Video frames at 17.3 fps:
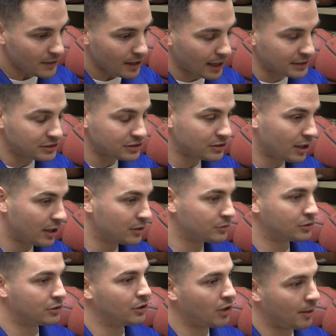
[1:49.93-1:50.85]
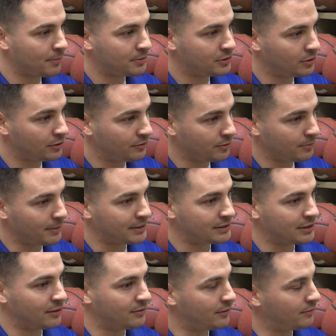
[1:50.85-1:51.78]
I just thought it was a good opportunity for
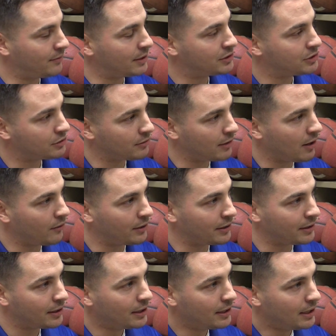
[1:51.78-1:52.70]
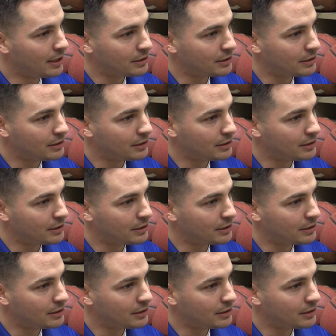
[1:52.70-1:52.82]
myself to venture out and